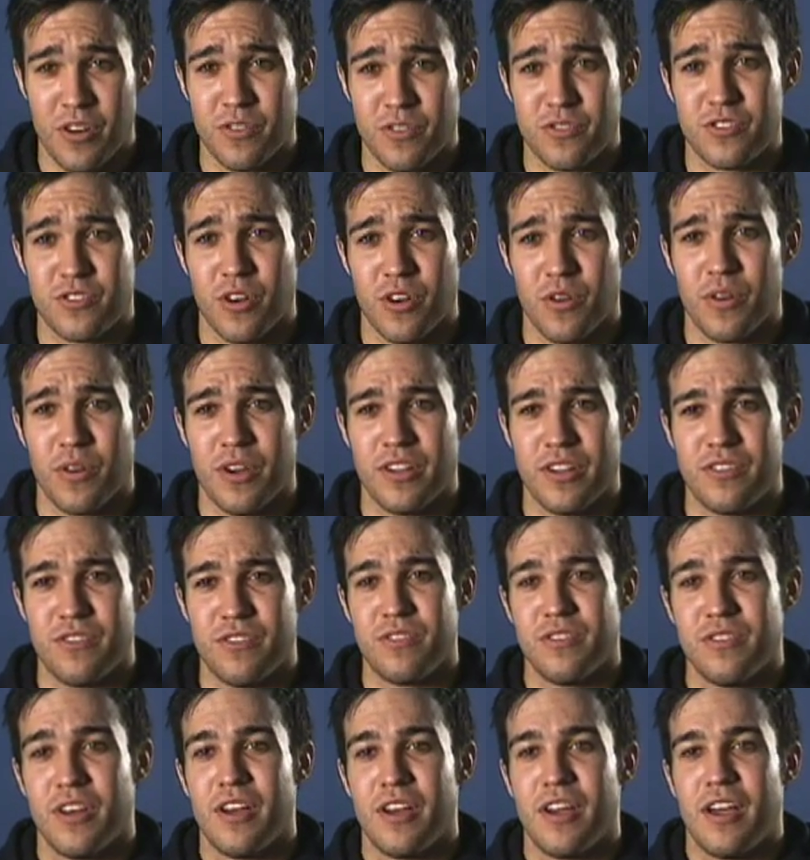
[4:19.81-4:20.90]
so
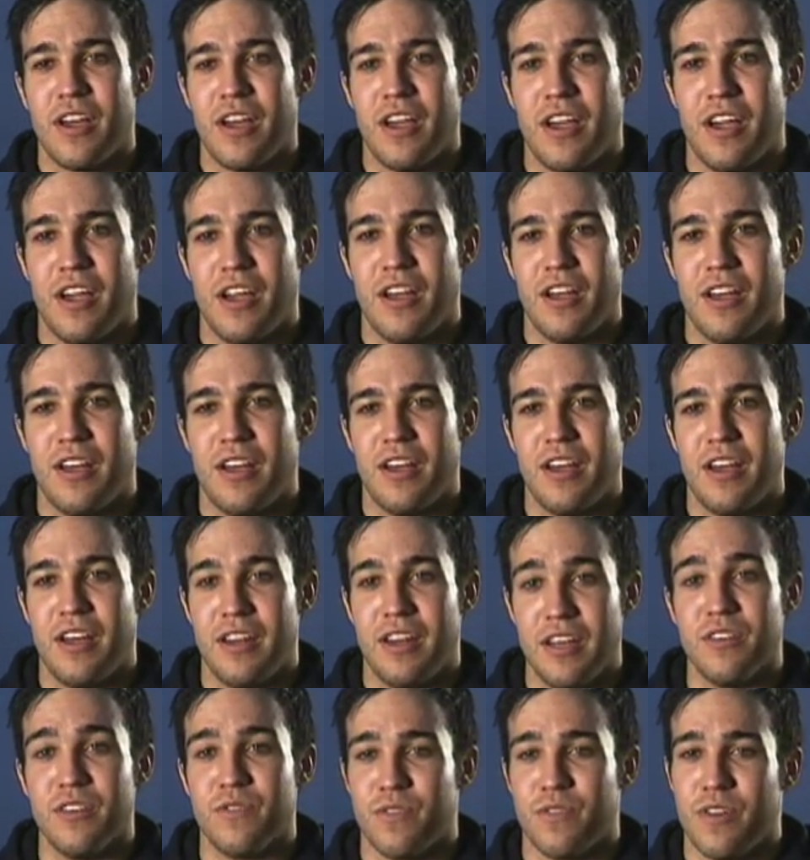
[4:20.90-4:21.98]
it
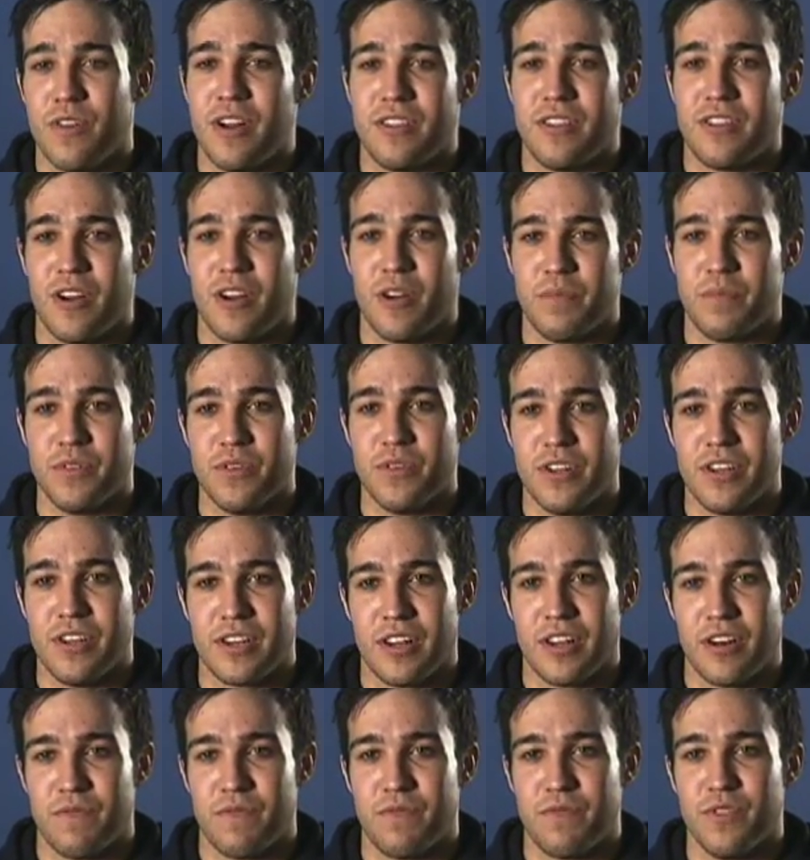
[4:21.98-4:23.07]
is very therapeutic,
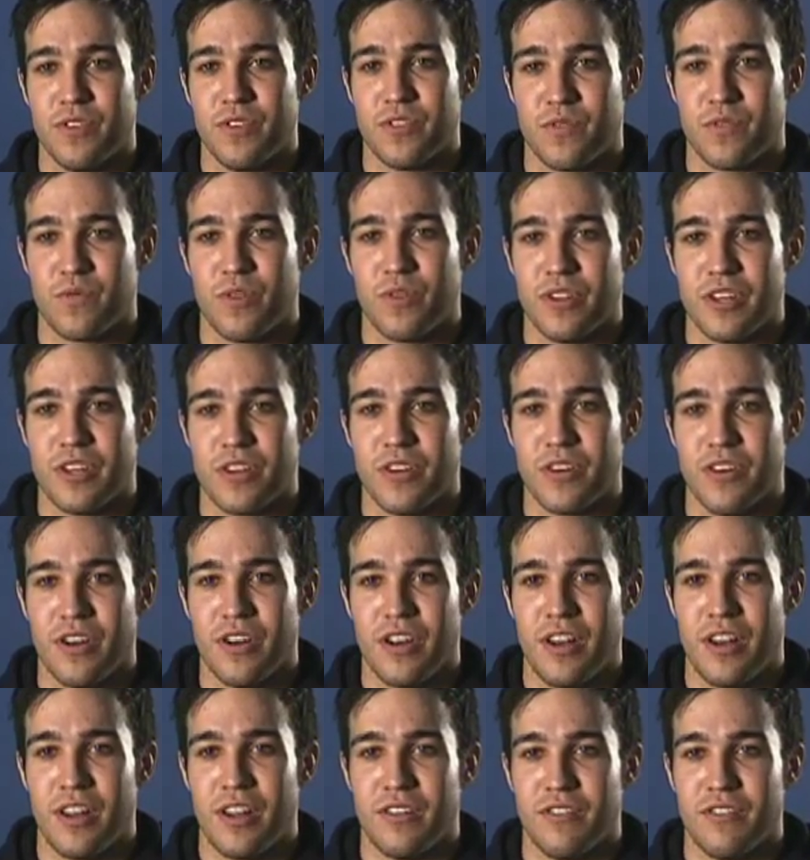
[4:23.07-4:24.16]
and it feels really good,
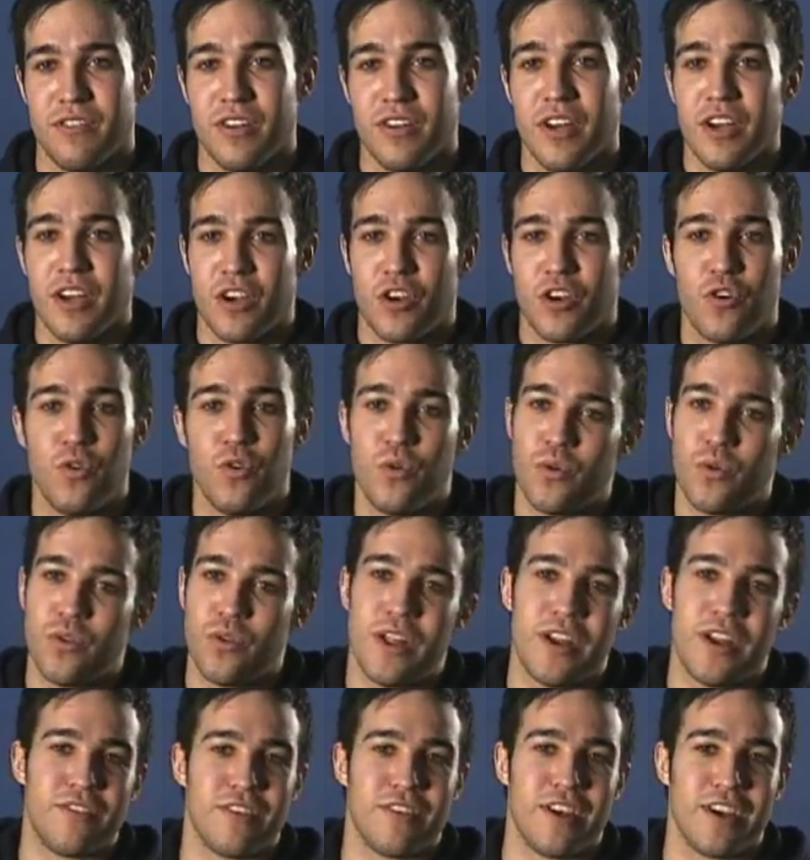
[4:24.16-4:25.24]
and it's cool
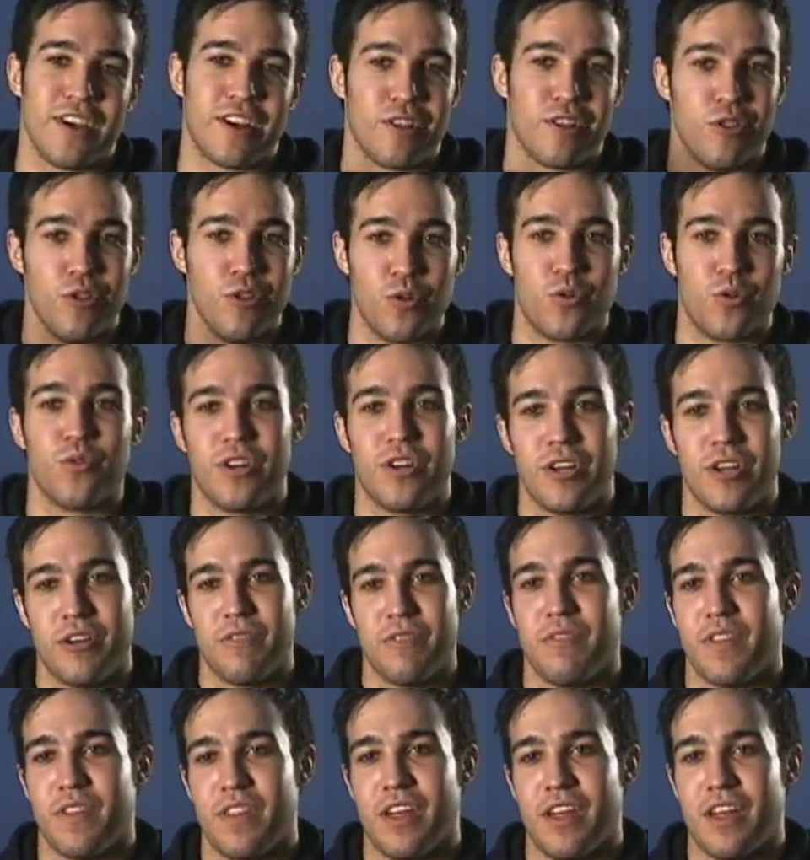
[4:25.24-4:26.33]
that it's, like,
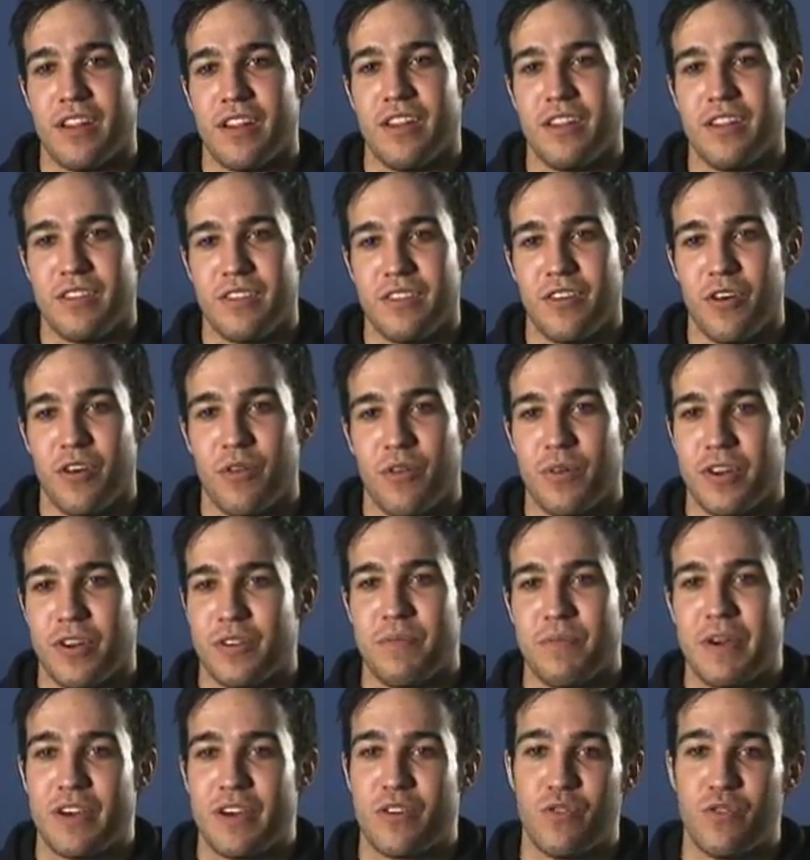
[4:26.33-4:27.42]
lucrative, and that, we get to
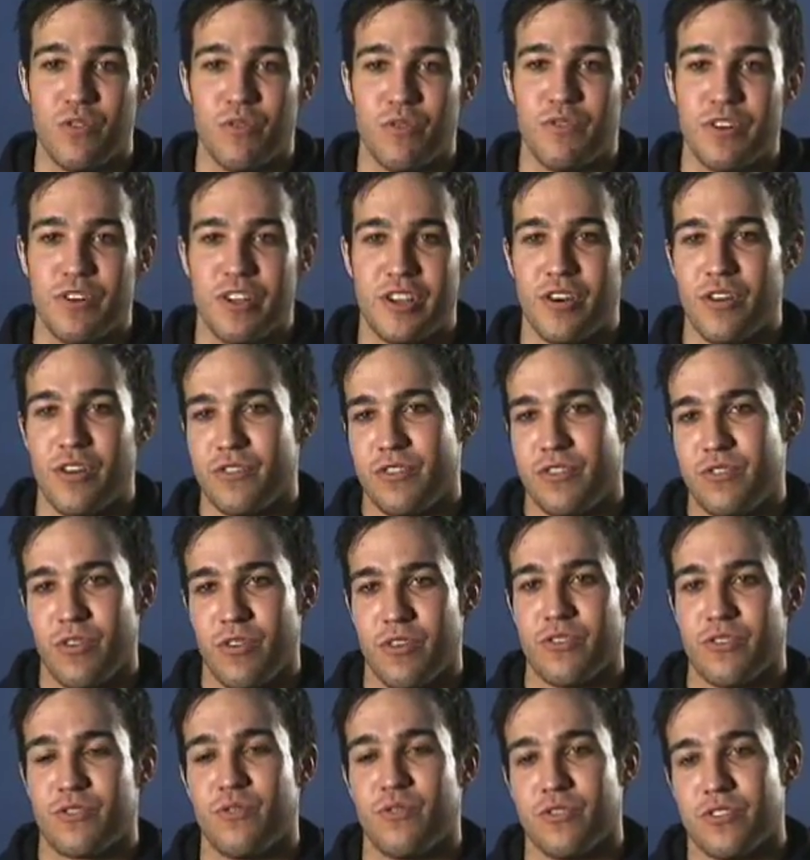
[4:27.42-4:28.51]
make cool videos and do all
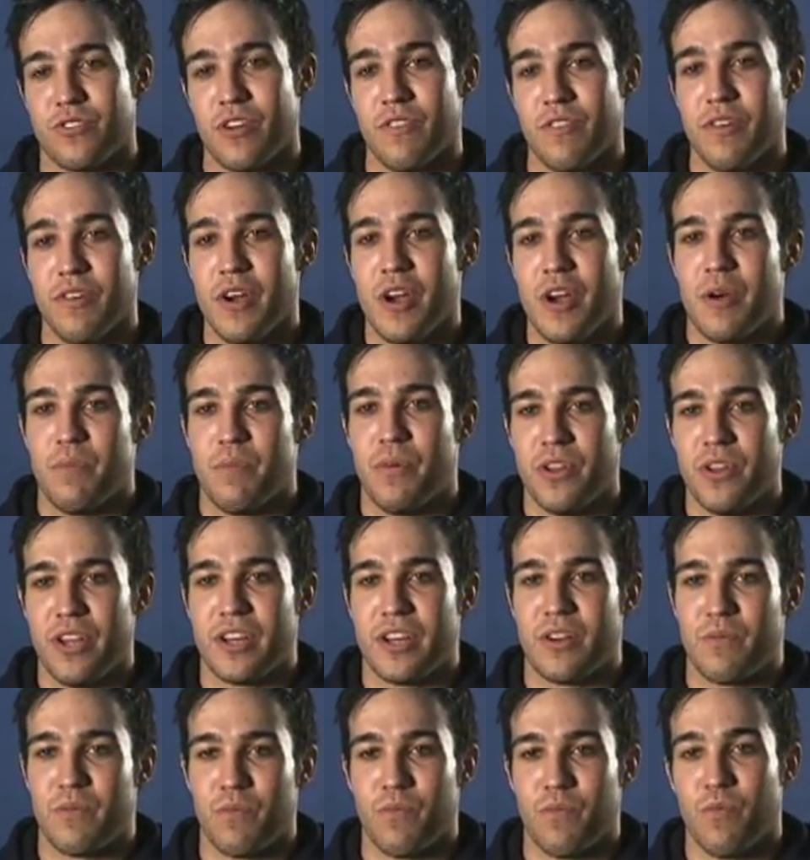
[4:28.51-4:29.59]
this cool stuff, but,
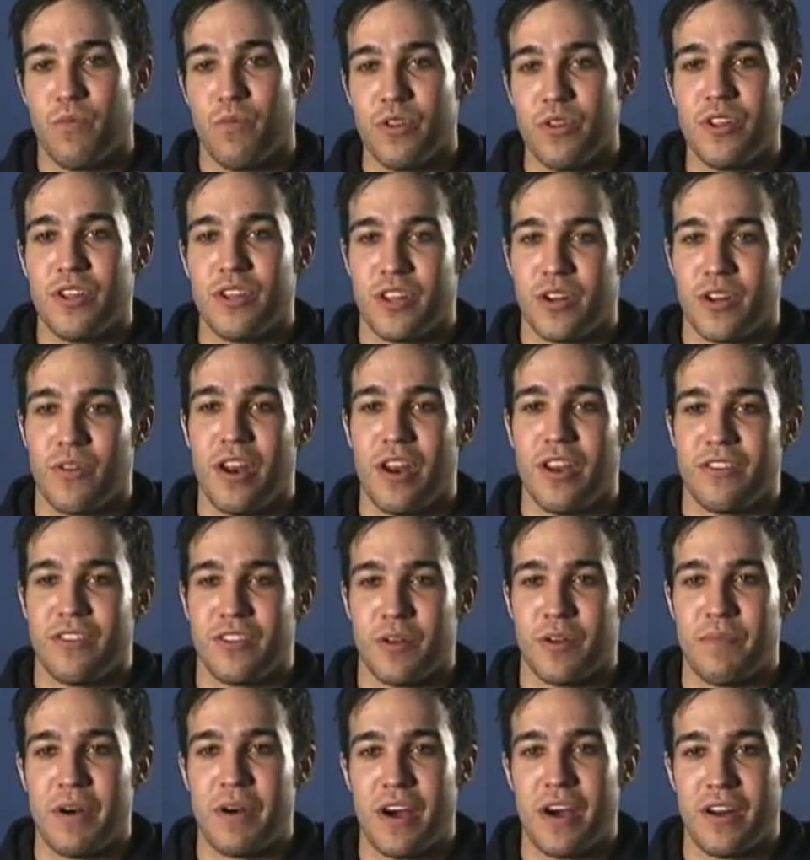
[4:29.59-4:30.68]
like, really the greatest thing
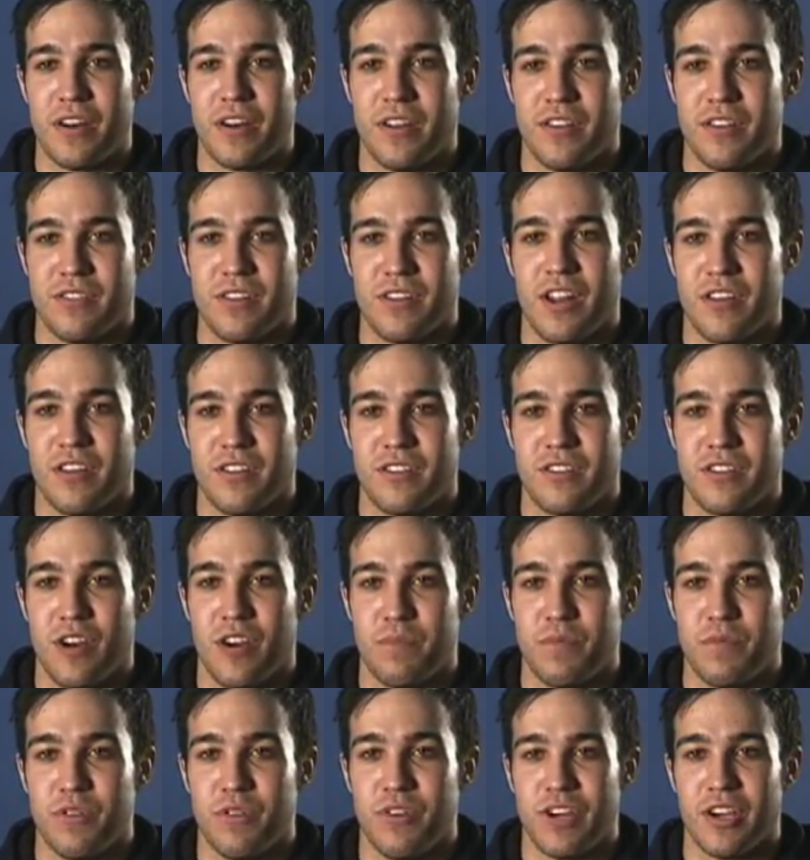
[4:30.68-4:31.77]
about it is that it's
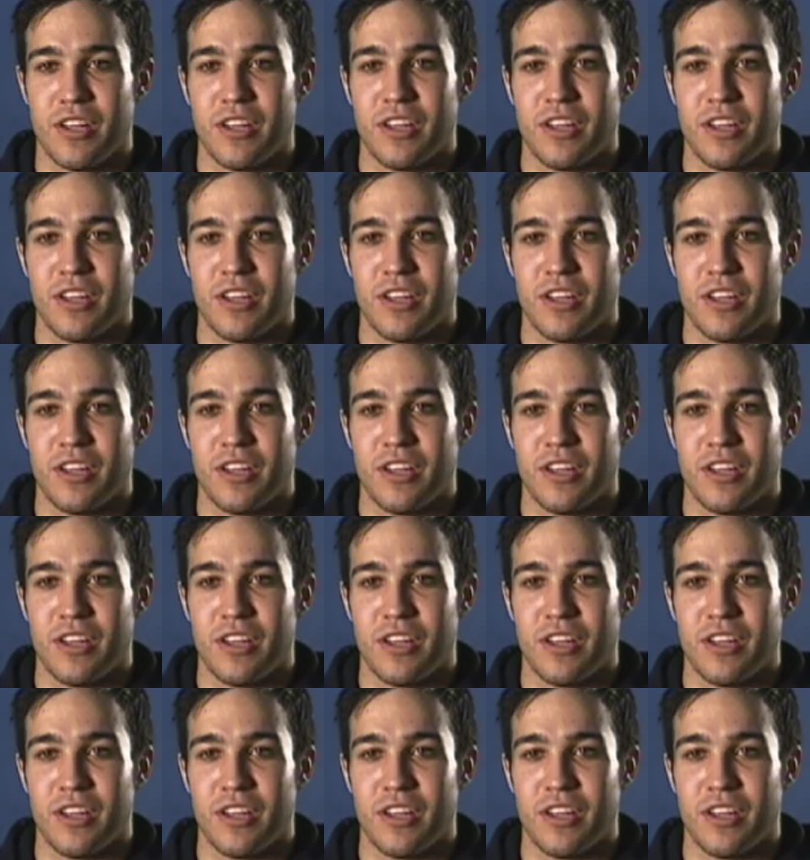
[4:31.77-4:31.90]
therapeutic.